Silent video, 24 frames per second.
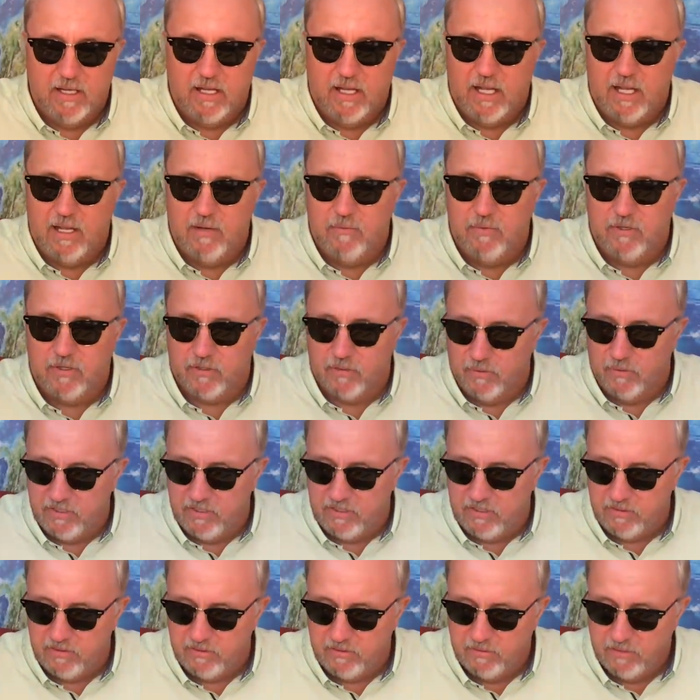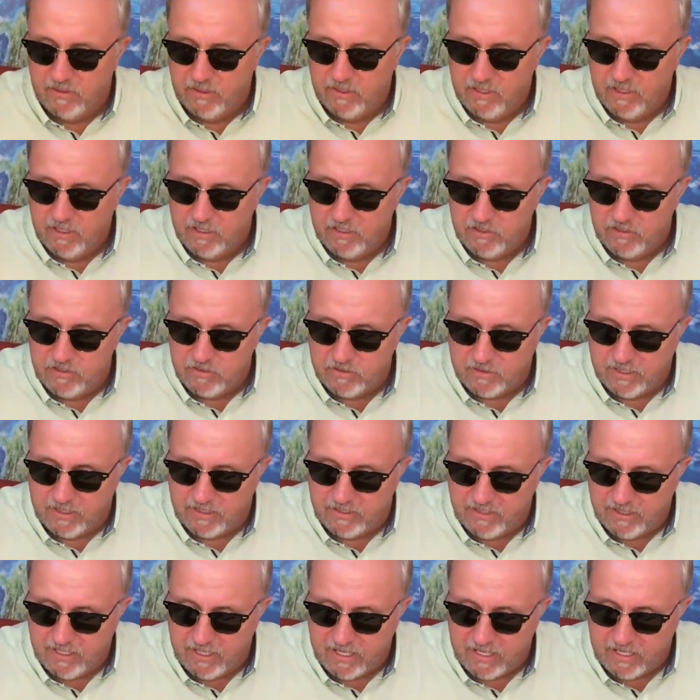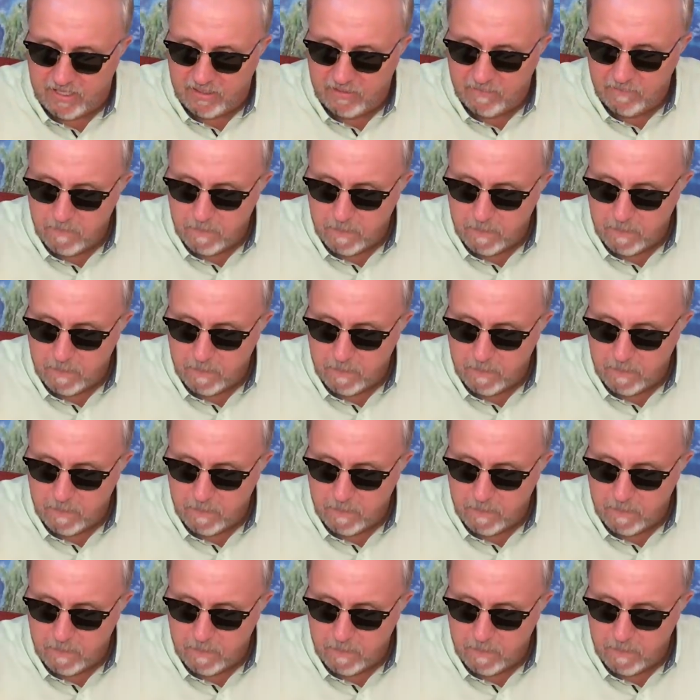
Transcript: And we're going to drink that